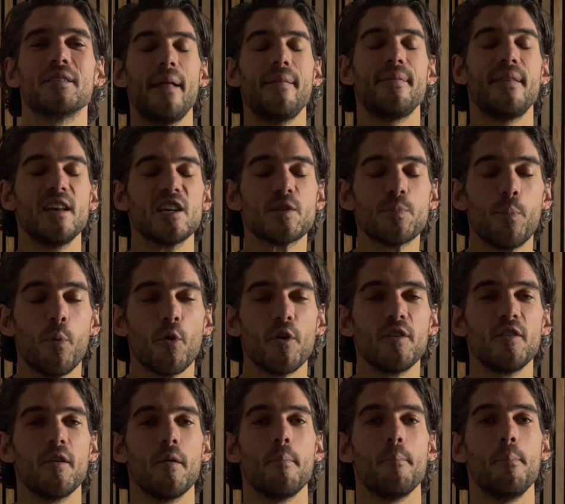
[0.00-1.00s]
At this
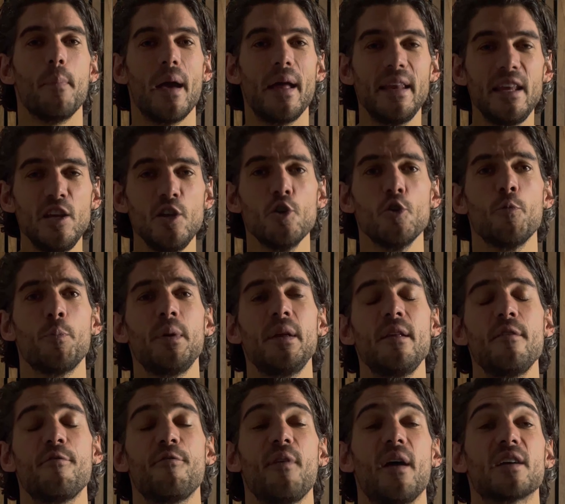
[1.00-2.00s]
point, many European
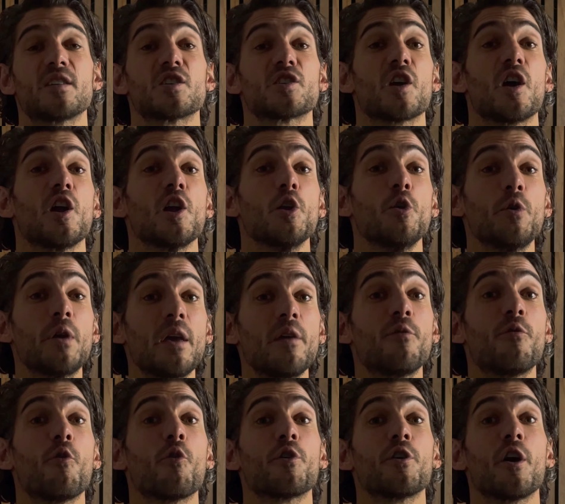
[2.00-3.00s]
investors are looking
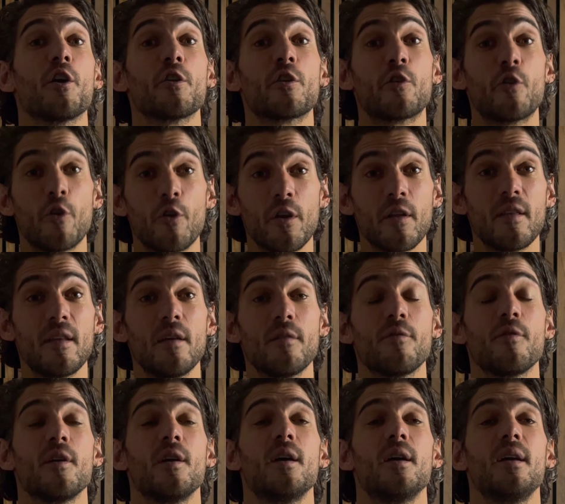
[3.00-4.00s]
for an
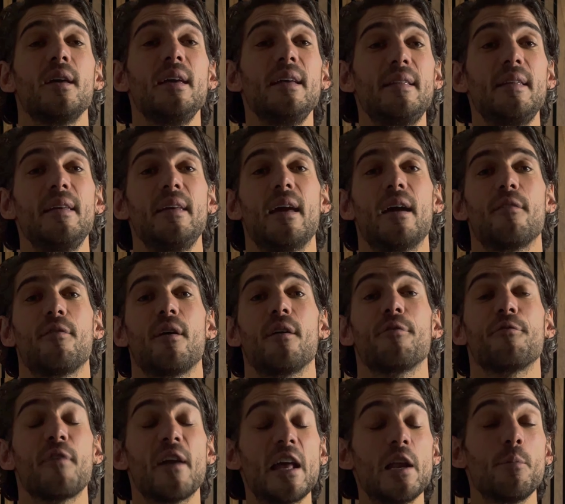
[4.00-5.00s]
alternative ETF
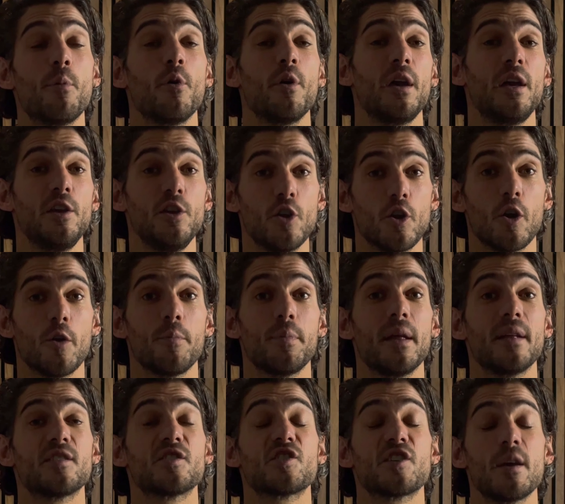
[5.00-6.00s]
available in Europe
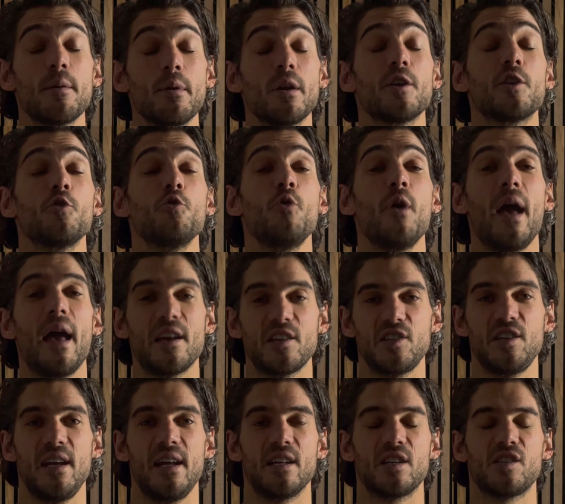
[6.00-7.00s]
that's similar to
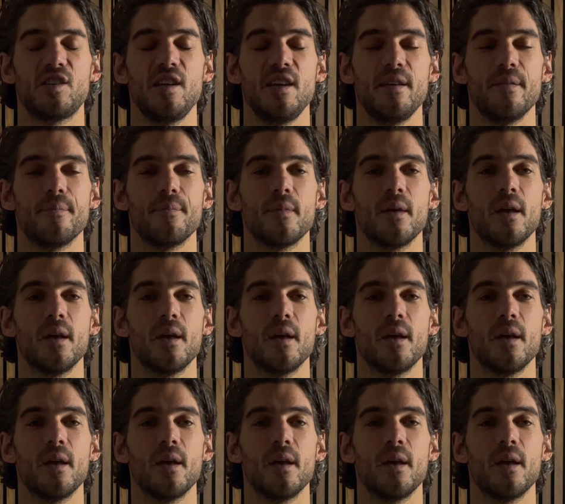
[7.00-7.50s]
SCHD.